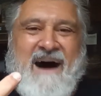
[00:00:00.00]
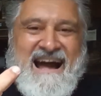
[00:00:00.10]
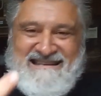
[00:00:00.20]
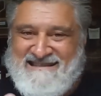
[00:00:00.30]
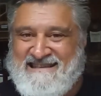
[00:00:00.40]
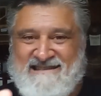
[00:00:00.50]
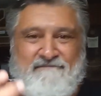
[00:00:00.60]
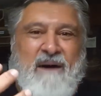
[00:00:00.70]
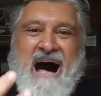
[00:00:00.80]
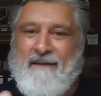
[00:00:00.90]
ices,
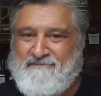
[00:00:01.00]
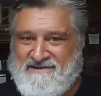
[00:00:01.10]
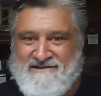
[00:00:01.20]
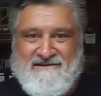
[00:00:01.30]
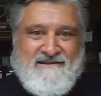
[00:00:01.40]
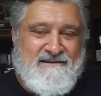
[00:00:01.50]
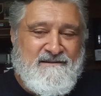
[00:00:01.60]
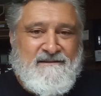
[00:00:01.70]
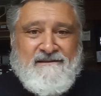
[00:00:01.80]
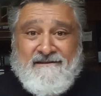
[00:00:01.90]
pops.
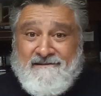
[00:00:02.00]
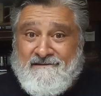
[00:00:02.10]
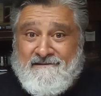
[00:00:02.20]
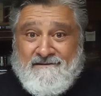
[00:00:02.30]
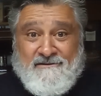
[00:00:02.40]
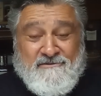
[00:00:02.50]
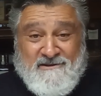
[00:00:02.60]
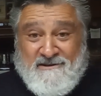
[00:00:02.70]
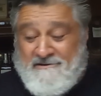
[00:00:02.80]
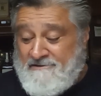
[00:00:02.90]
They're
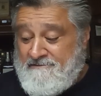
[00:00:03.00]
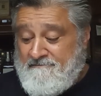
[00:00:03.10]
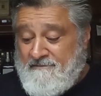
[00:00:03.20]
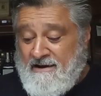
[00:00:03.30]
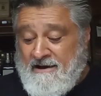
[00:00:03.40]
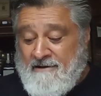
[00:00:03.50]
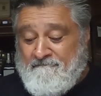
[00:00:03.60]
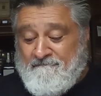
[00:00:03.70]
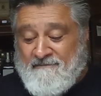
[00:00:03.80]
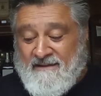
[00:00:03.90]
really good.
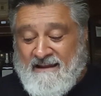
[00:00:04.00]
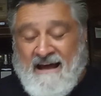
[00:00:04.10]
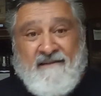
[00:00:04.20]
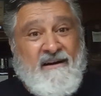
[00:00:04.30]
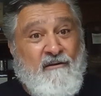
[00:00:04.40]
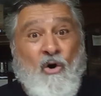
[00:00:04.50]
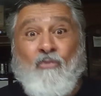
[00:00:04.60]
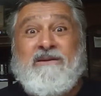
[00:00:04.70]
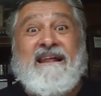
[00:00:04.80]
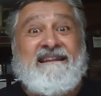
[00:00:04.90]
Um, I don't have a
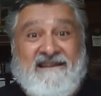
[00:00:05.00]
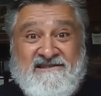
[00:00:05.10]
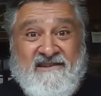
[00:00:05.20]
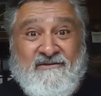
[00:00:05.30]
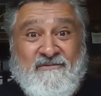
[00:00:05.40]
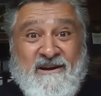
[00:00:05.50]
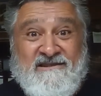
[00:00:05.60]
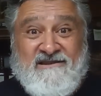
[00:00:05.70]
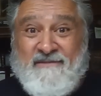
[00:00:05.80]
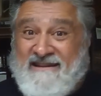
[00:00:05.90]
whole playlist of them, right?
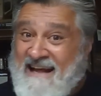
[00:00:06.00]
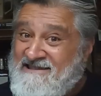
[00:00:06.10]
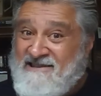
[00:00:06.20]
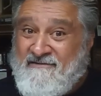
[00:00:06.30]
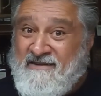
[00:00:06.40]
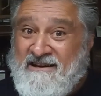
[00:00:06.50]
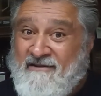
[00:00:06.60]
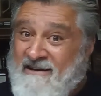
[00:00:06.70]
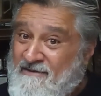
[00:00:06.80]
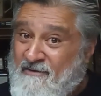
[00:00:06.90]
It's going to be attached to the
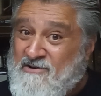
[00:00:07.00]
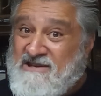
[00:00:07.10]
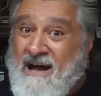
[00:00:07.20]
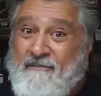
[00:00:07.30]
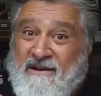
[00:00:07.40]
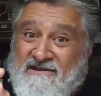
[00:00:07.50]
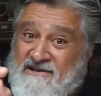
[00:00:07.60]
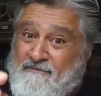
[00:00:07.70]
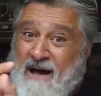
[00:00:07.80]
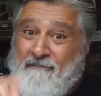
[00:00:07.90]
video, right? The first comment,
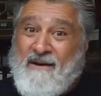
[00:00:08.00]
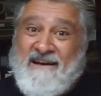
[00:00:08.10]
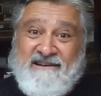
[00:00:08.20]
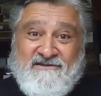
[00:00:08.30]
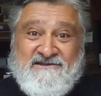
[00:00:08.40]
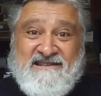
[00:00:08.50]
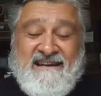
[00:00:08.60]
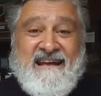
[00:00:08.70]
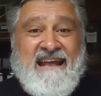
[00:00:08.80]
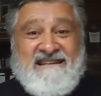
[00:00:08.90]
just pop on it. You'll
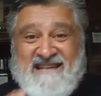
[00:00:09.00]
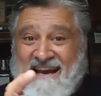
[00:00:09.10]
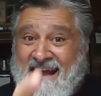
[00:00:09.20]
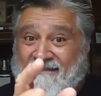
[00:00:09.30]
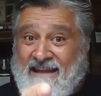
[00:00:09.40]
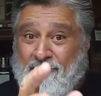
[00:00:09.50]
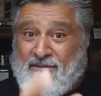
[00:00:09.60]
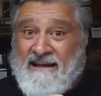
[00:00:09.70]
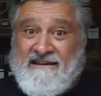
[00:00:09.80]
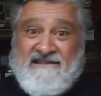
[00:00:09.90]
see it. And check out that
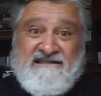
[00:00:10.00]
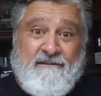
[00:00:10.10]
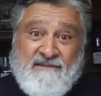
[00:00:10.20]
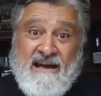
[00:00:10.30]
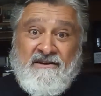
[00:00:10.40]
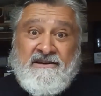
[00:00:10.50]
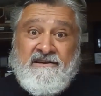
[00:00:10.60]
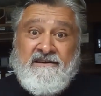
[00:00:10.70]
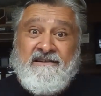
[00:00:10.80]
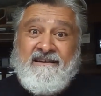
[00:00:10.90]
playlist. I'm telling
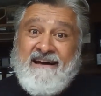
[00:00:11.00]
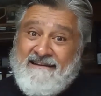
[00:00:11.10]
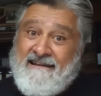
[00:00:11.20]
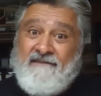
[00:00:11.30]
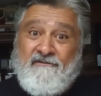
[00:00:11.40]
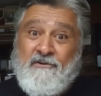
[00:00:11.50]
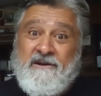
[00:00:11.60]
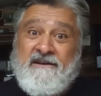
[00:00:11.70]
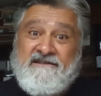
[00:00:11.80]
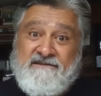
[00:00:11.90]
you, I did it for
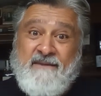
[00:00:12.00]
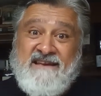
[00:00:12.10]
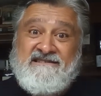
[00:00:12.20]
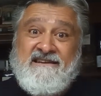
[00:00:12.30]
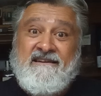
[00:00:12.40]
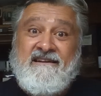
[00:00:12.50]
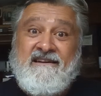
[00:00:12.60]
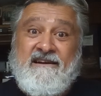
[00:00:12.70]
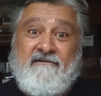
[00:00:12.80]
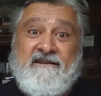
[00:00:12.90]
you. It's amazing.
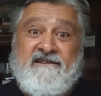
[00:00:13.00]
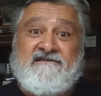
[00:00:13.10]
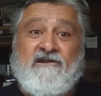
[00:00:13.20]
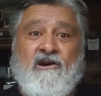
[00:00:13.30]
Here it is